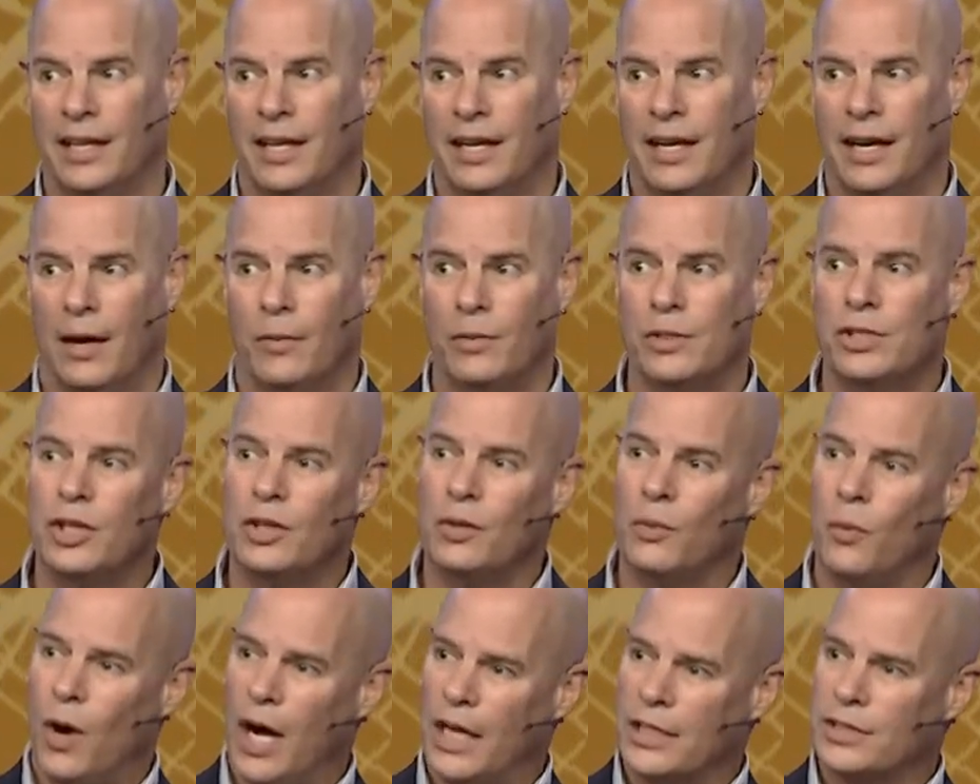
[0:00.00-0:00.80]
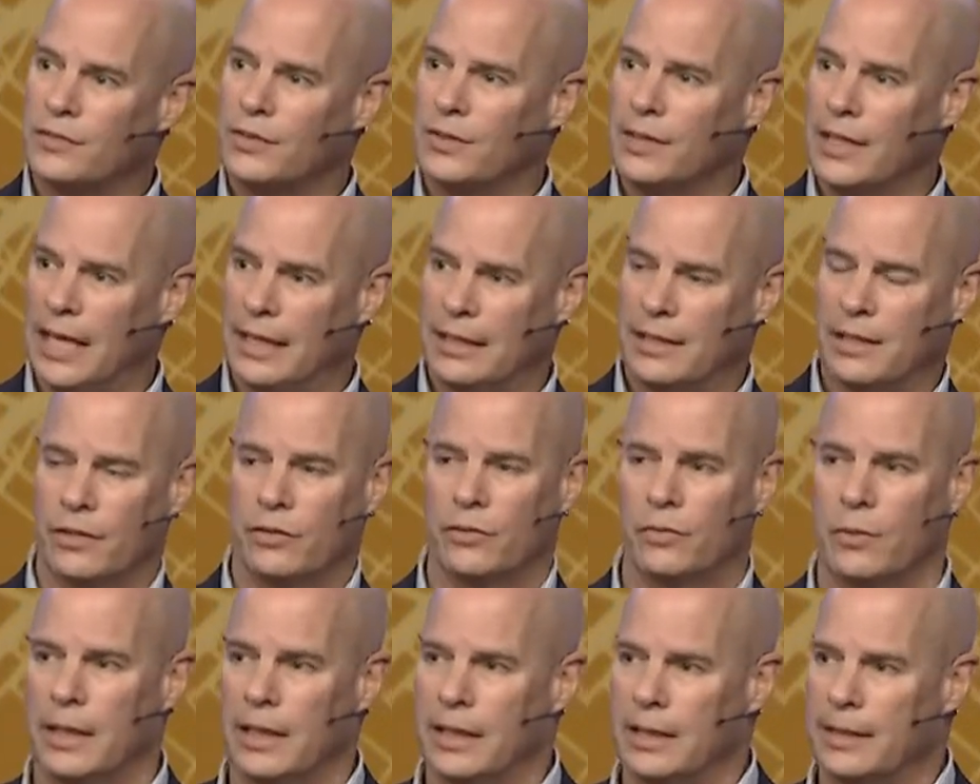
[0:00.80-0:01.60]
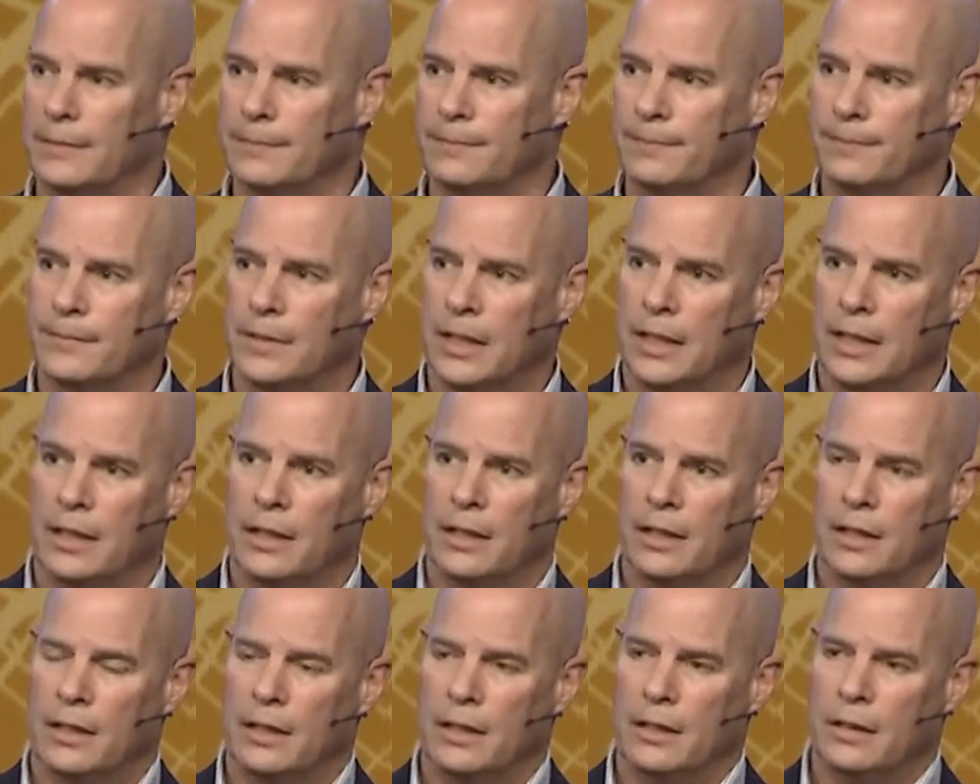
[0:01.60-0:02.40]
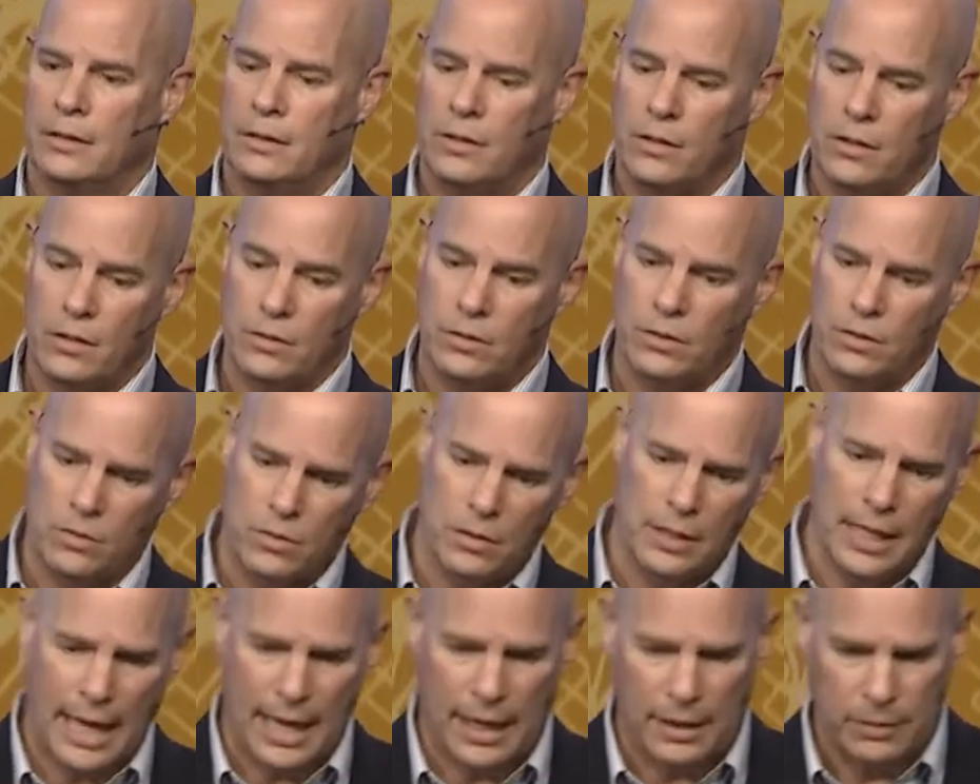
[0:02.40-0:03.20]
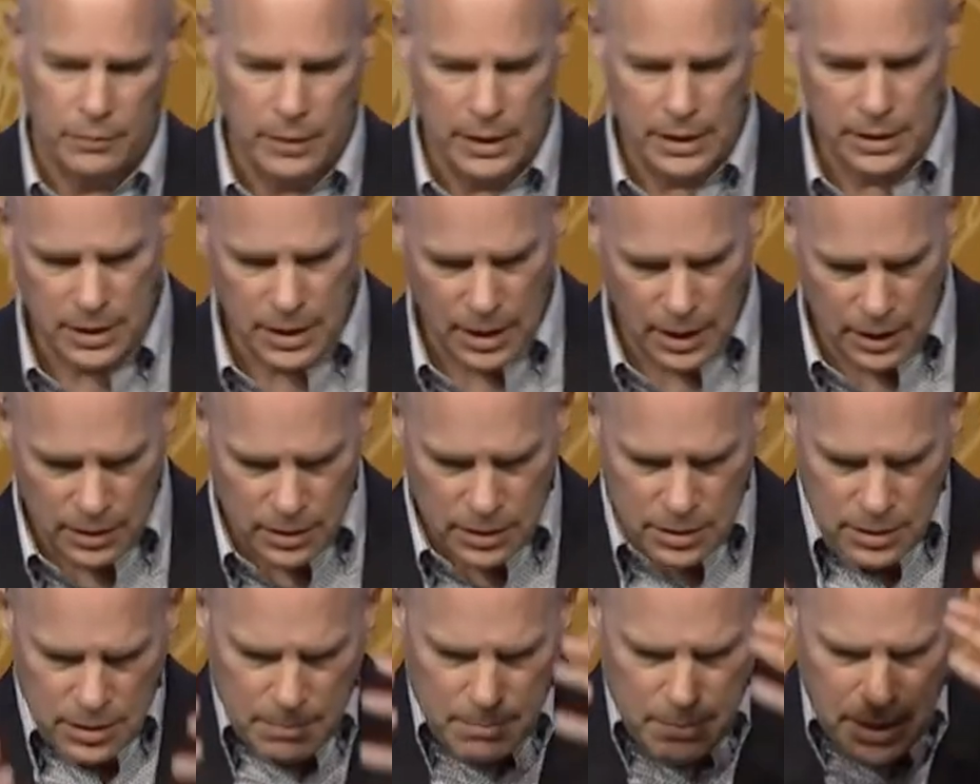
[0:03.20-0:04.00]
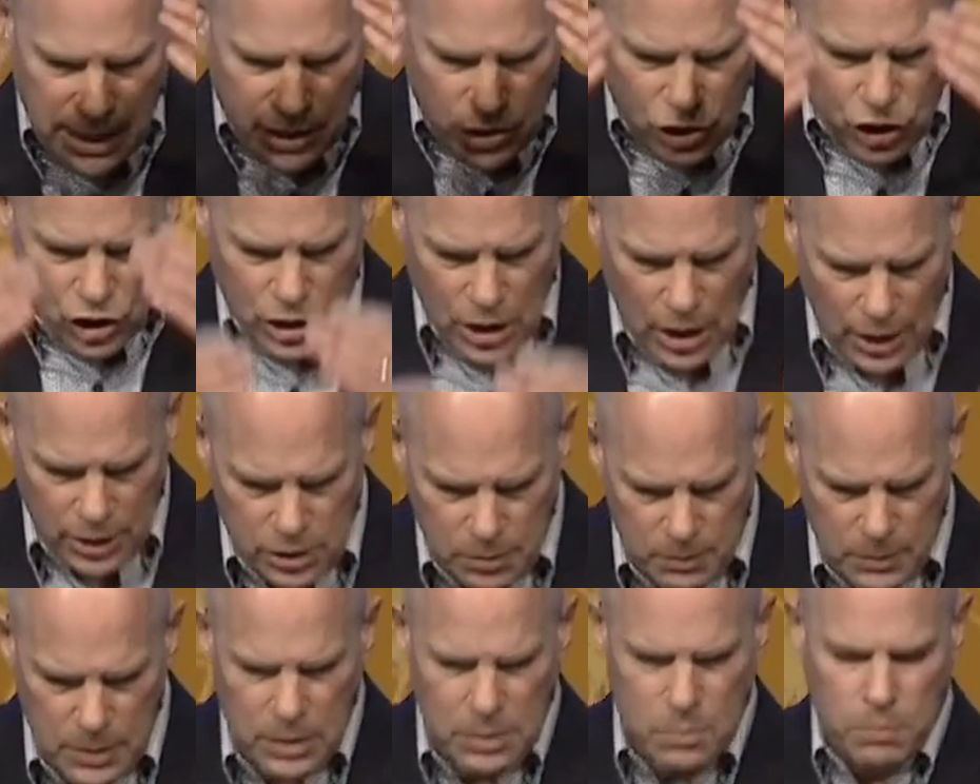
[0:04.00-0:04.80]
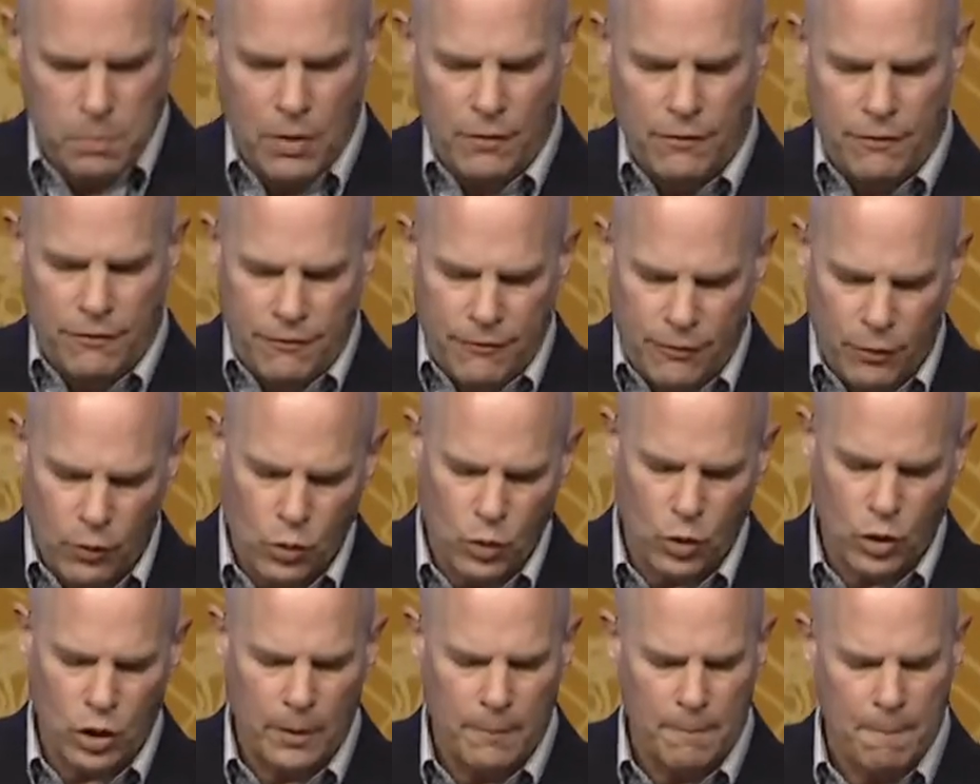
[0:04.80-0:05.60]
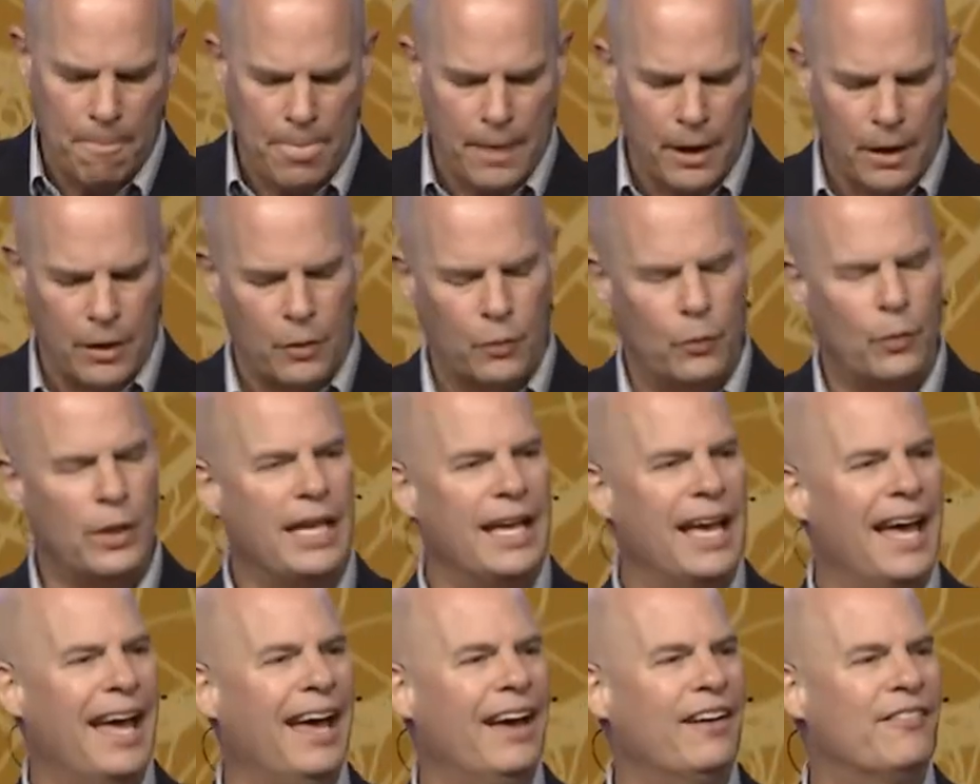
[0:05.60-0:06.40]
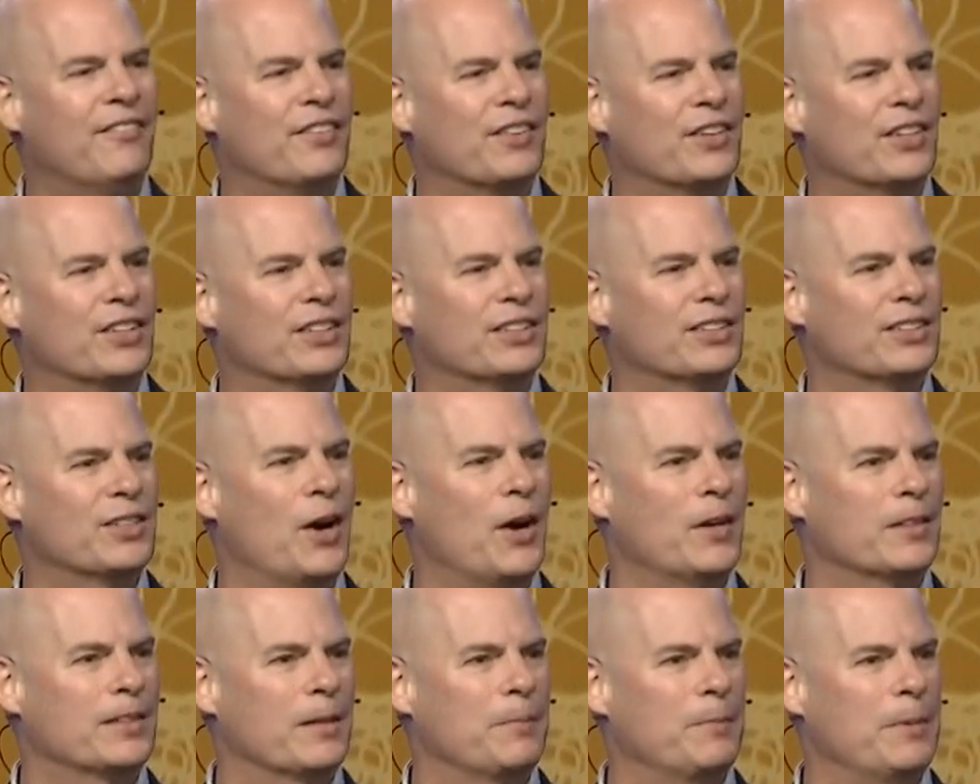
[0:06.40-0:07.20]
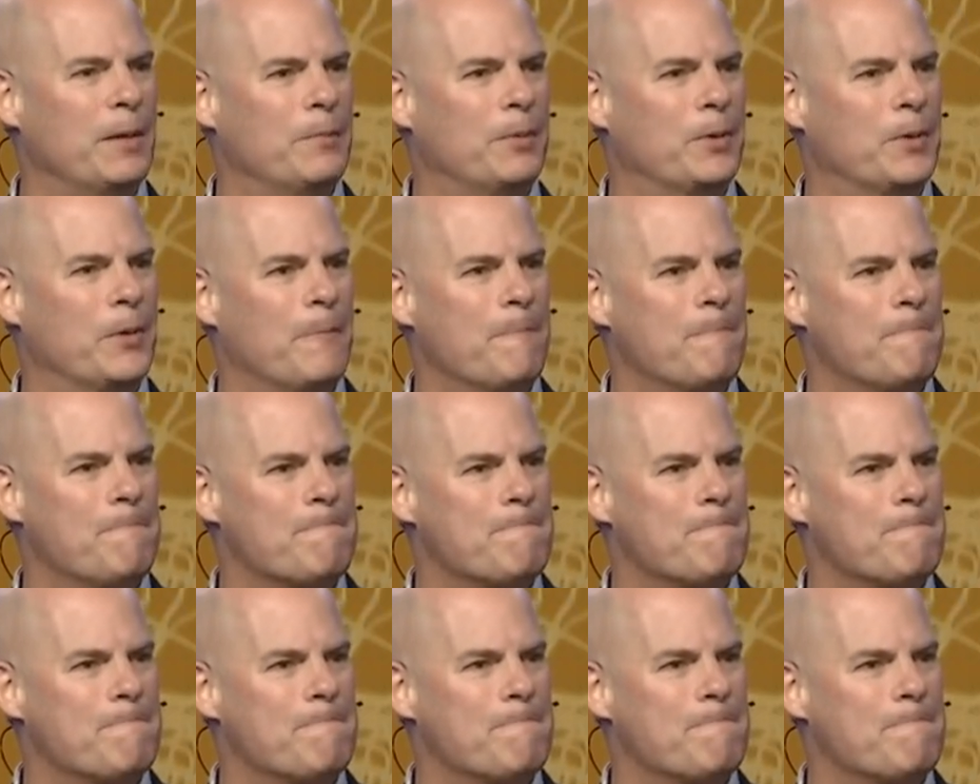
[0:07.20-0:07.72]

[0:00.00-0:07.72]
I want you to watch for that this week. Do you do that? We tend to make judgments before we ever talk to people.